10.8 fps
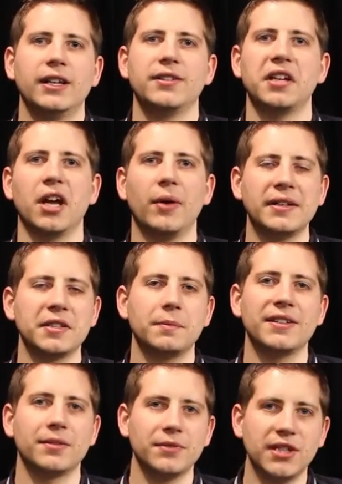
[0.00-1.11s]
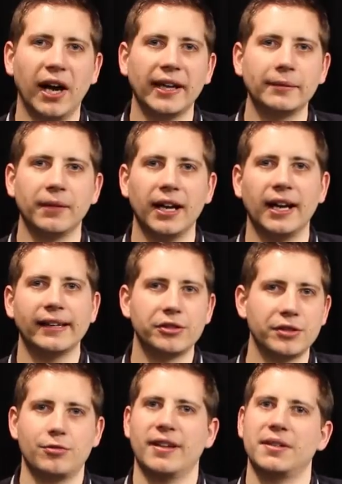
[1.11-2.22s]
so I had to spend some time
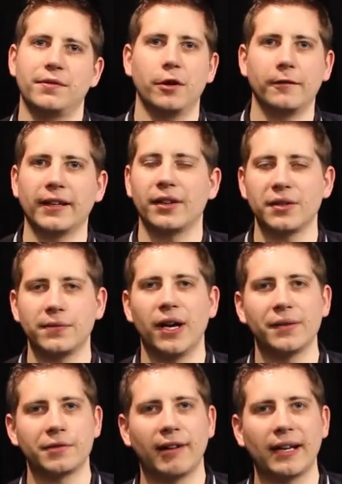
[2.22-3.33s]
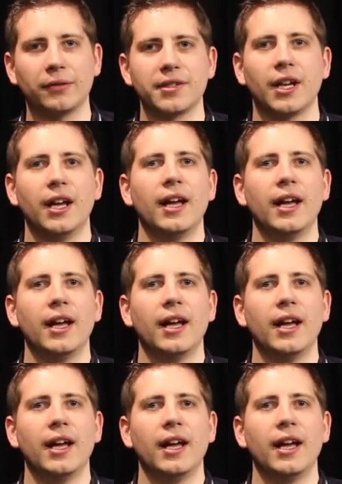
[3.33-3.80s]
literally transferring those files around,